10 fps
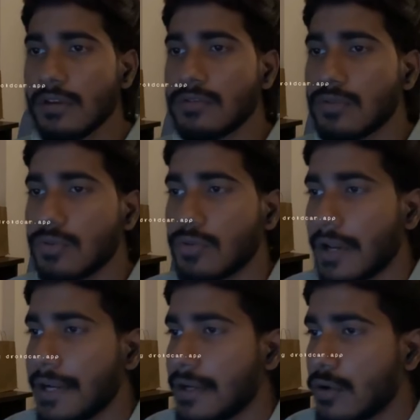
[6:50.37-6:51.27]
So
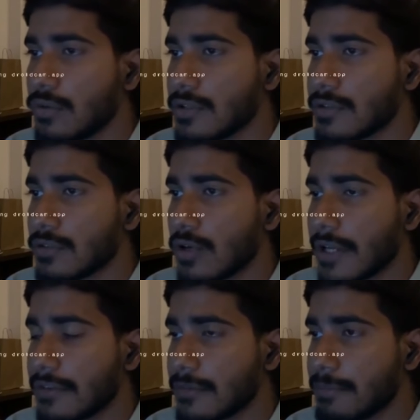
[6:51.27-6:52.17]
right now this is got
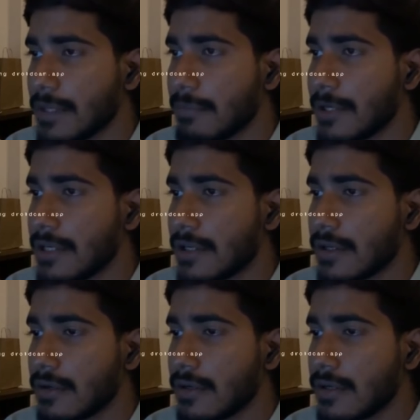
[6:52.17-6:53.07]
as pre-built
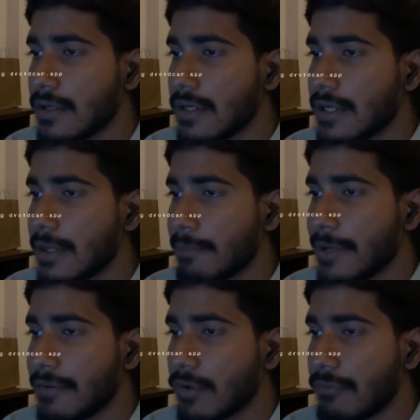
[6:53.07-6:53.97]

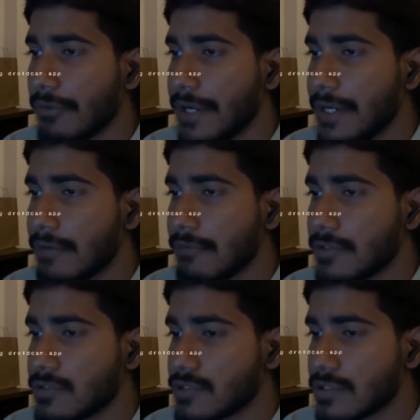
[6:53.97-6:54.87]
template from Vite,
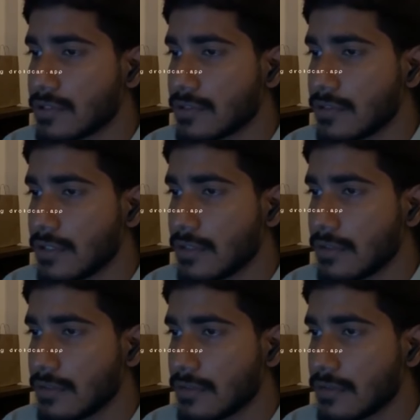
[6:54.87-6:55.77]
which is
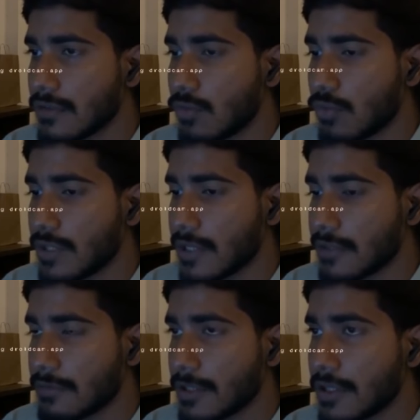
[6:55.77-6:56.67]
this is the code that
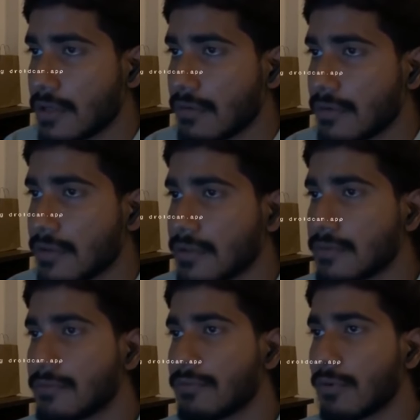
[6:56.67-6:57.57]
is bundled
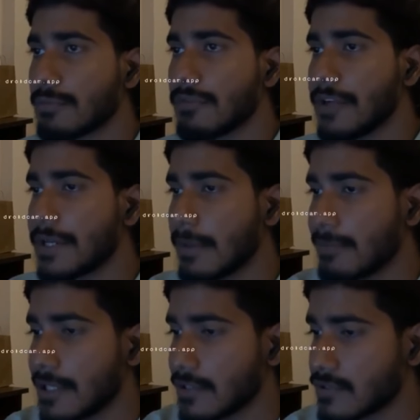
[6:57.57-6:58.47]
from the Vite
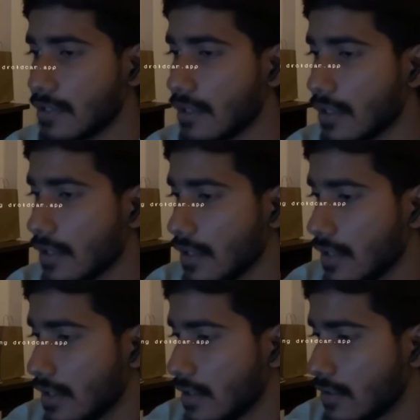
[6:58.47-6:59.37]
application.
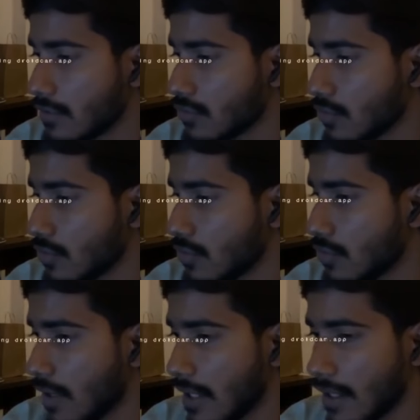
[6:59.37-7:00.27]

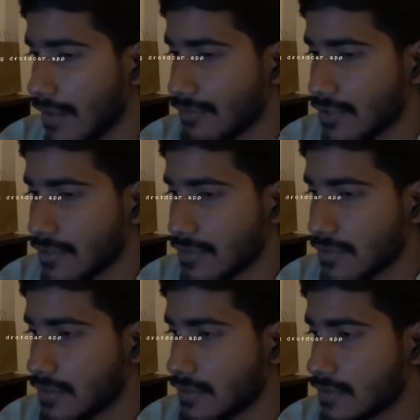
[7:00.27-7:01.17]
So I have just
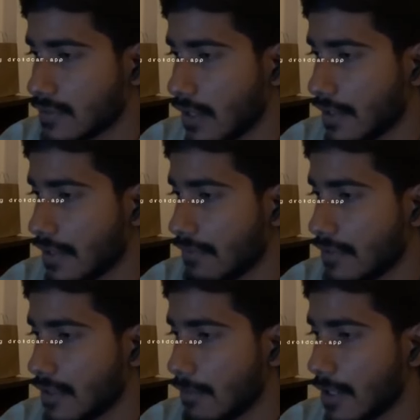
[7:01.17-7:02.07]
started with
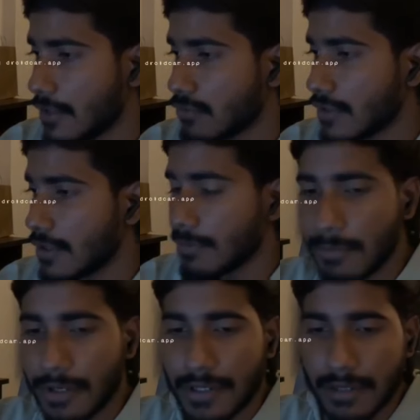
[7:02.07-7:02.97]
the command using
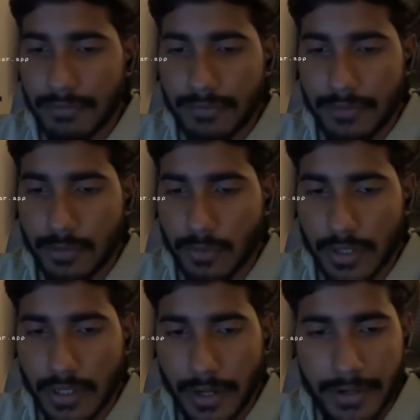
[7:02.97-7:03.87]
run dev. You
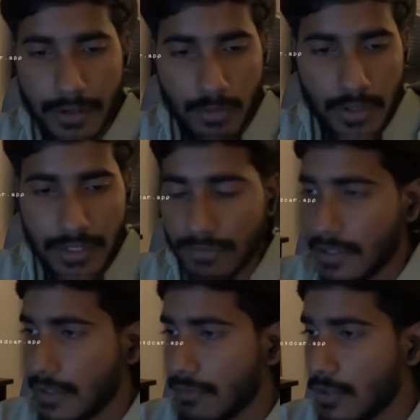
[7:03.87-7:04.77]
can try it out as well.
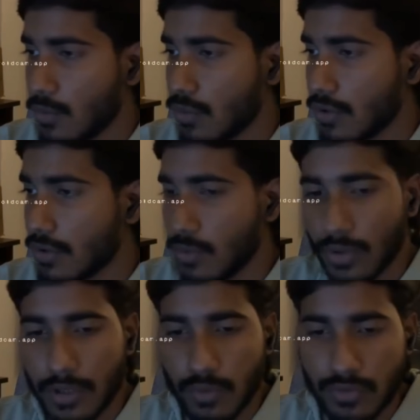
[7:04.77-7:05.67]
It will load on
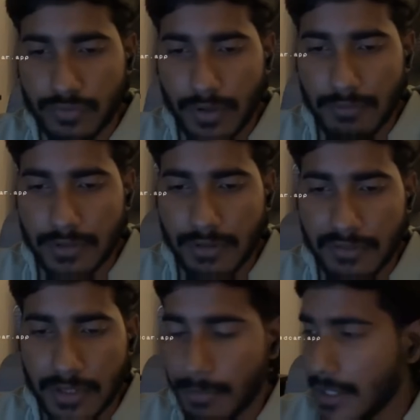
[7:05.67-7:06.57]
localhost
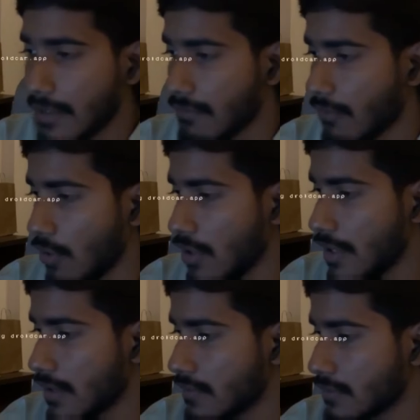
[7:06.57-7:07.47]
5173 by default.
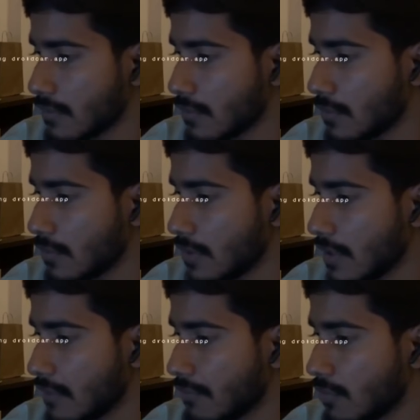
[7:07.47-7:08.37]
So
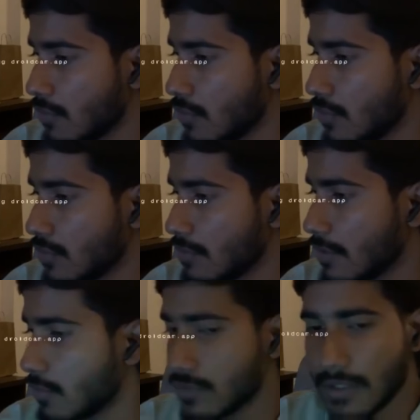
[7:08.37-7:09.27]
like if you go to the
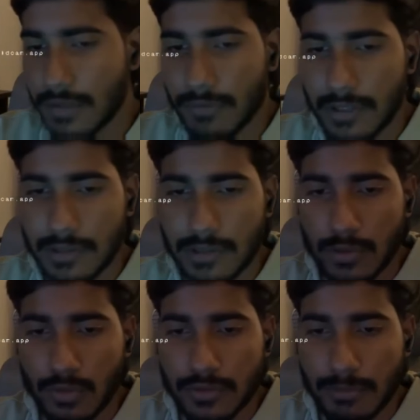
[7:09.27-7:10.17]
browser, it will
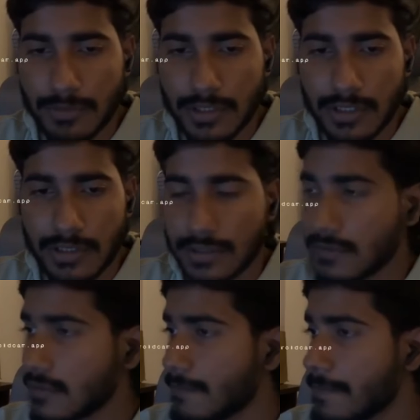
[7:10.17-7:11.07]
look something like
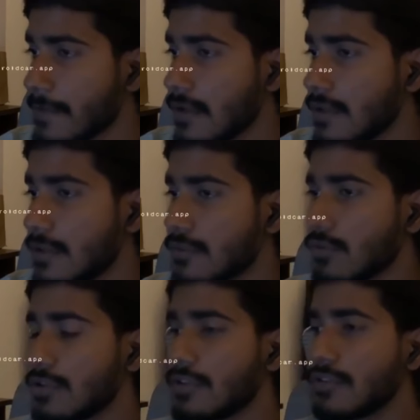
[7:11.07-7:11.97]
this.
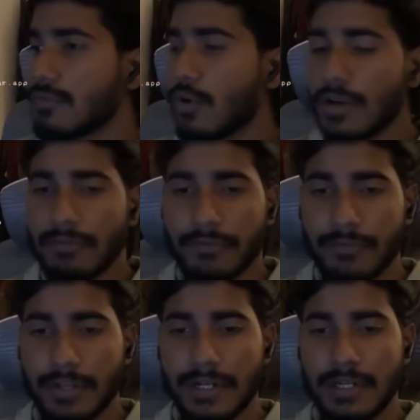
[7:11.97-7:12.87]
So this is what
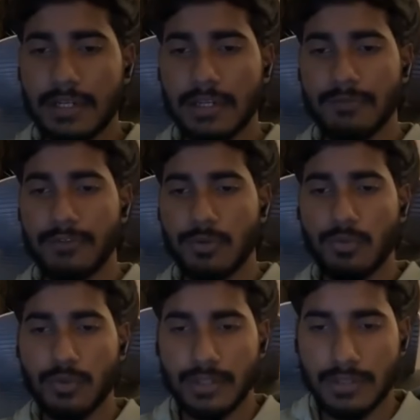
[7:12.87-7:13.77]
Vite gives
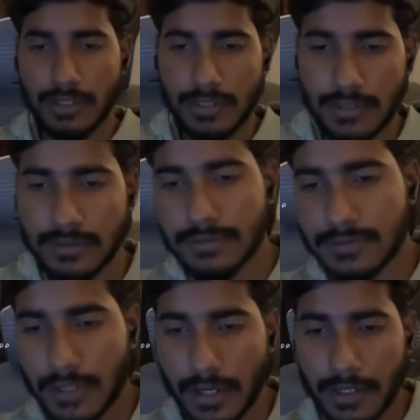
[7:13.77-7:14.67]
you in the
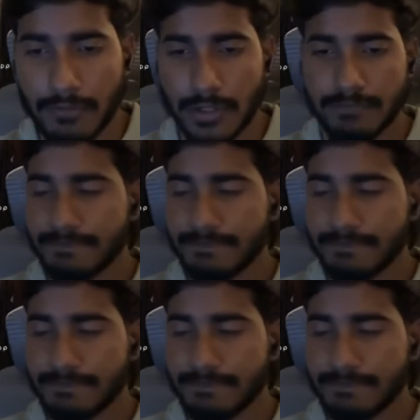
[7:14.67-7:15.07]
starting one.